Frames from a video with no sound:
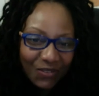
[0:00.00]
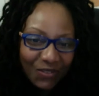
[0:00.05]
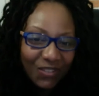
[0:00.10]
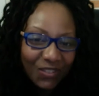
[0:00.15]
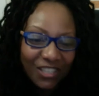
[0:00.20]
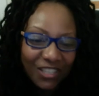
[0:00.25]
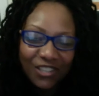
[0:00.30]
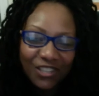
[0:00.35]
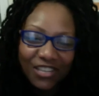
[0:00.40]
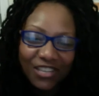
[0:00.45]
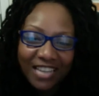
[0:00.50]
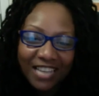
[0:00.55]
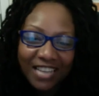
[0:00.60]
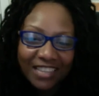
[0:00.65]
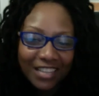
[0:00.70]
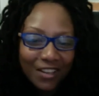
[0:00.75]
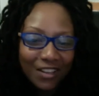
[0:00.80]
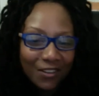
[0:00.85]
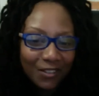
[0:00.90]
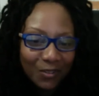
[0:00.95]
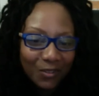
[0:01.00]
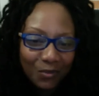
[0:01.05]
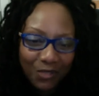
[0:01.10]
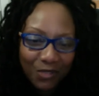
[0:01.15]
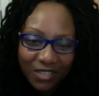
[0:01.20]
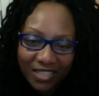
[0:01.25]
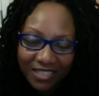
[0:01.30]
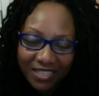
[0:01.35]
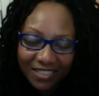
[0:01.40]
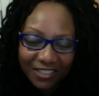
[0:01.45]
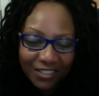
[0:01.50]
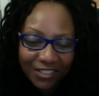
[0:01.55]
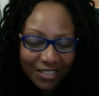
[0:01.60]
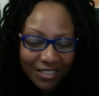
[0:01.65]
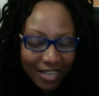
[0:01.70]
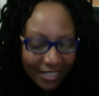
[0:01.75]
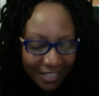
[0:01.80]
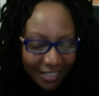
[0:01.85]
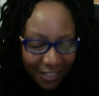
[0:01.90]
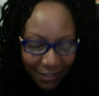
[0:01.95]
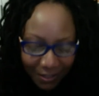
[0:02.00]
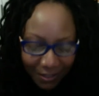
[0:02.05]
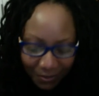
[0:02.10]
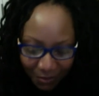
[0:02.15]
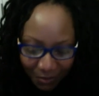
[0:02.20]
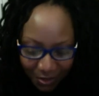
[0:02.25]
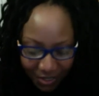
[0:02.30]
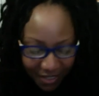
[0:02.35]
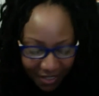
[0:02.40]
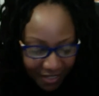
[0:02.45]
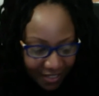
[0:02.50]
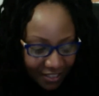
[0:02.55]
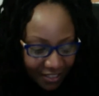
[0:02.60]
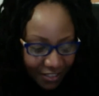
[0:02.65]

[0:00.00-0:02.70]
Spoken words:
Well, you're not the only one. You're not the only one.